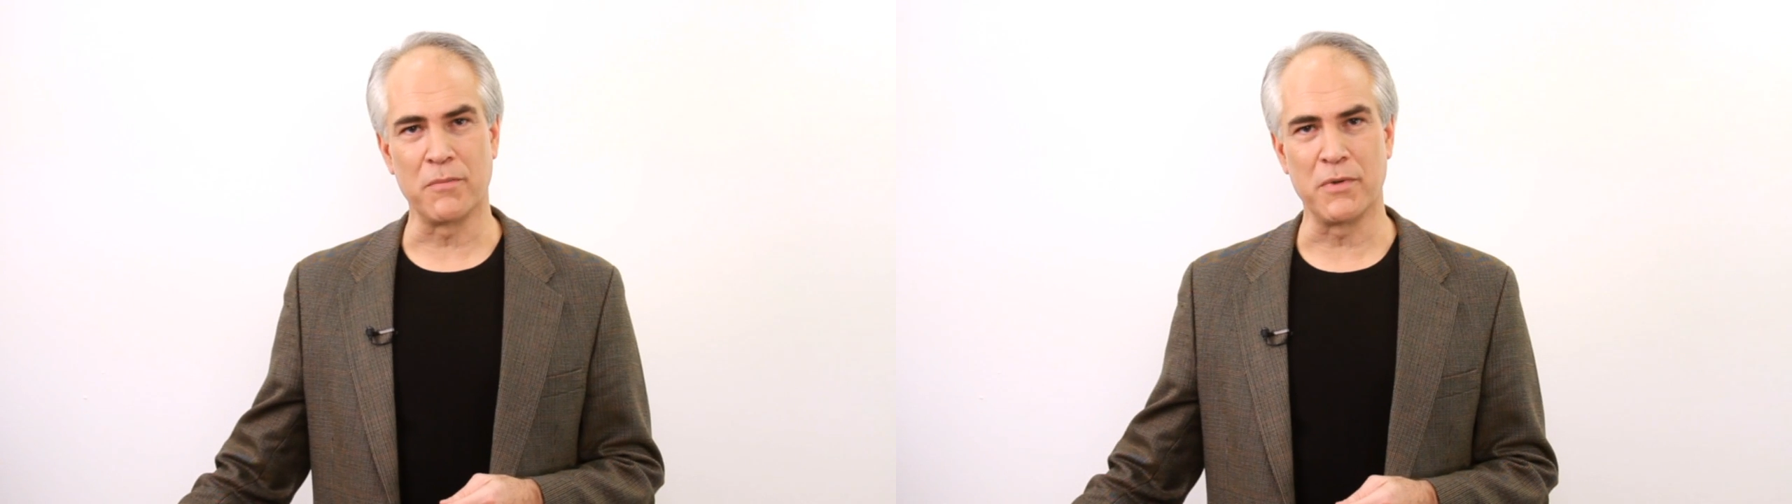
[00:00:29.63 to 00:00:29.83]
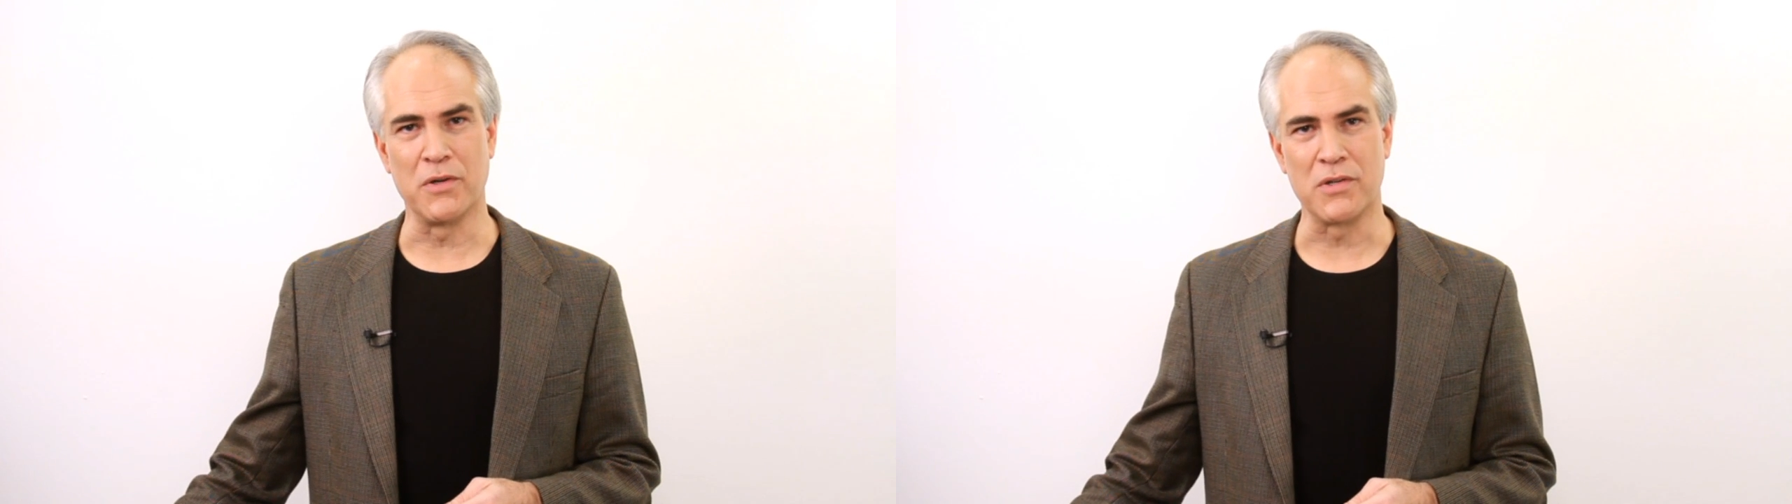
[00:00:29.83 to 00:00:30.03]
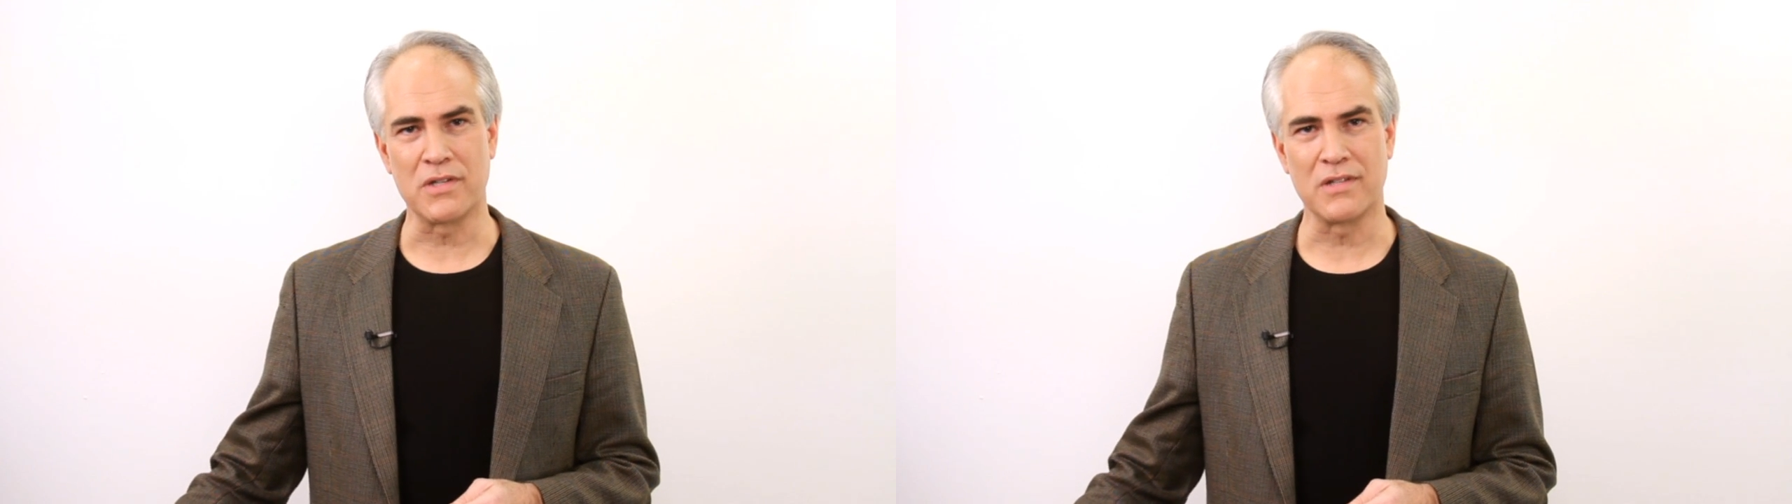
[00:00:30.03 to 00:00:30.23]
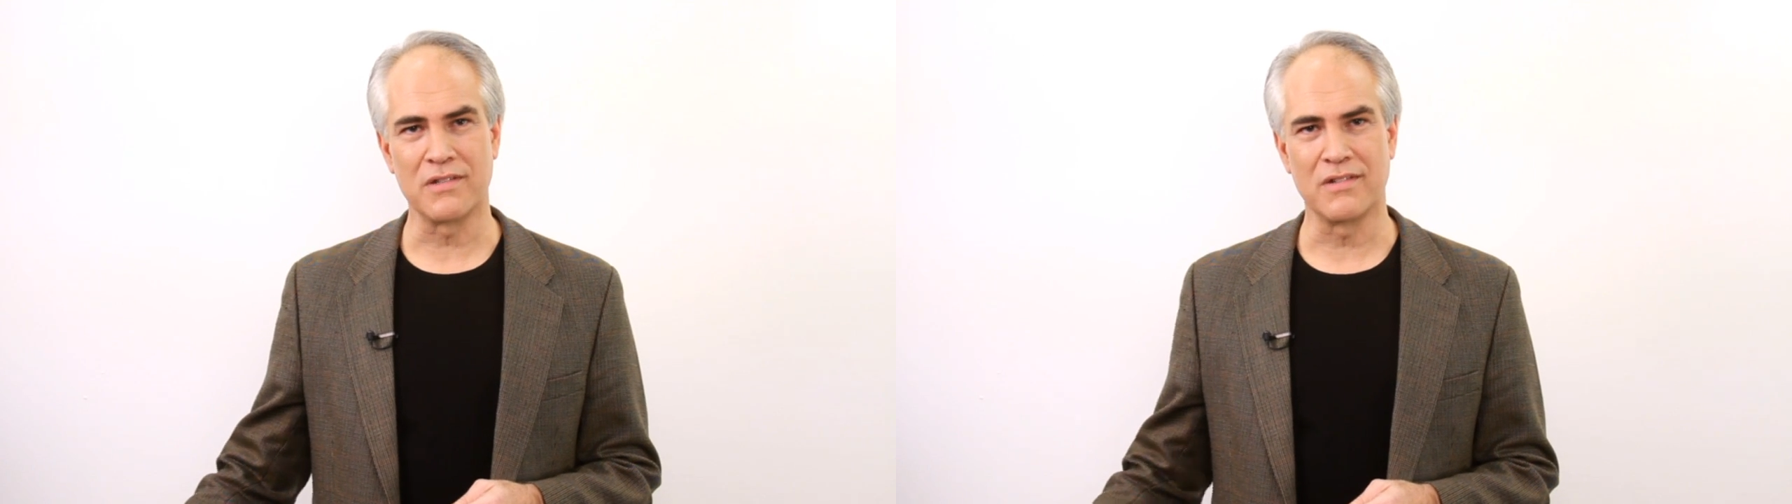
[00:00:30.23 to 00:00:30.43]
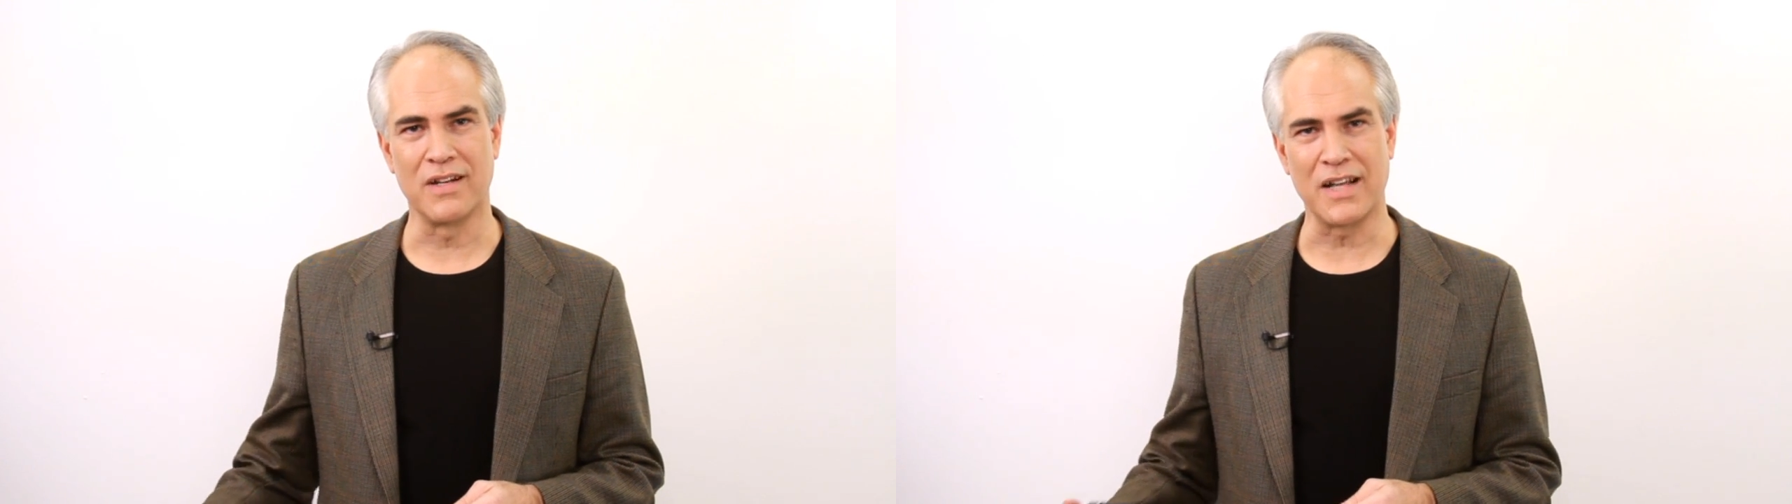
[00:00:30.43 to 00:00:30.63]
abuse,
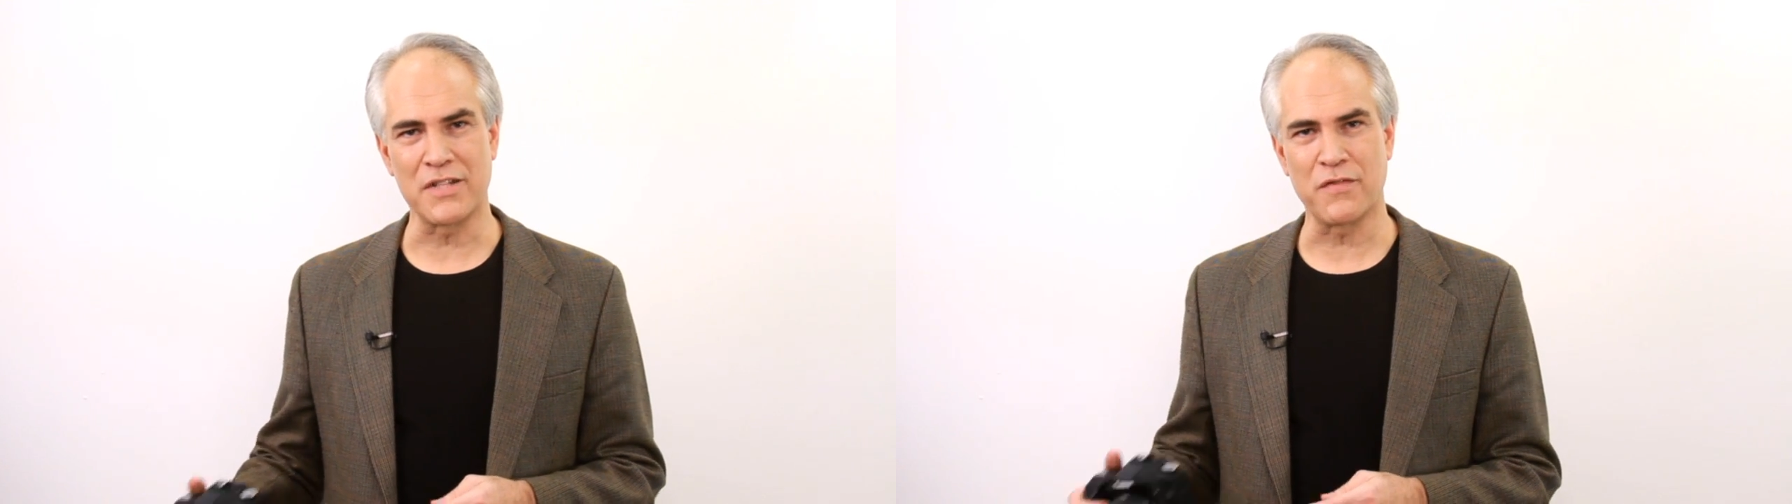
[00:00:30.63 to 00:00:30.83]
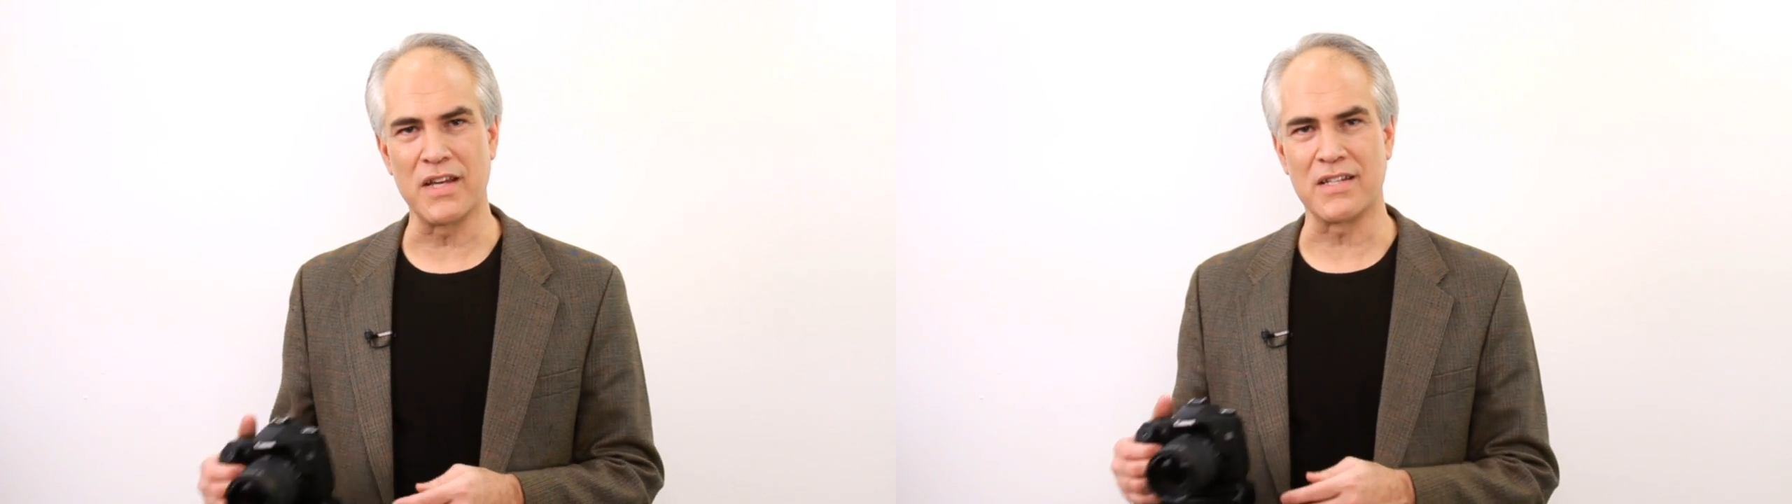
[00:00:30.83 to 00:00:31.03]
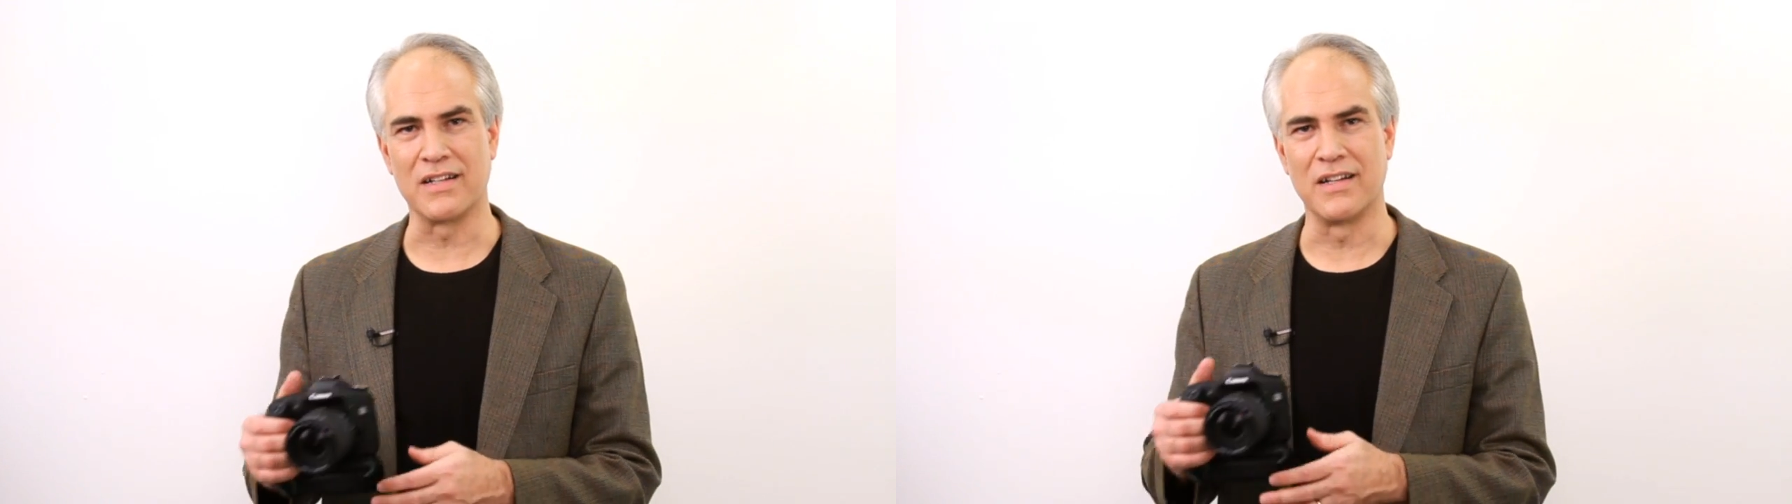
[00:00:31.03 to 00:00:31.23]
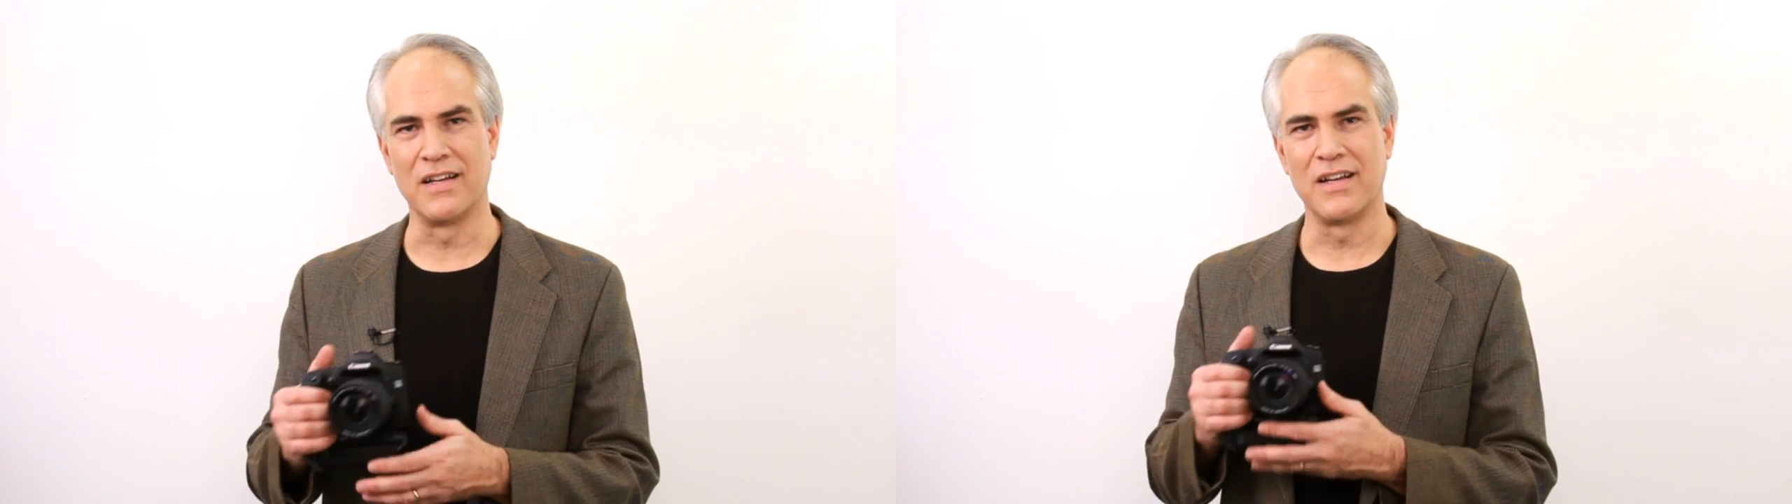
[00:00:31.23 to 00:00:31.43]
and let's face it,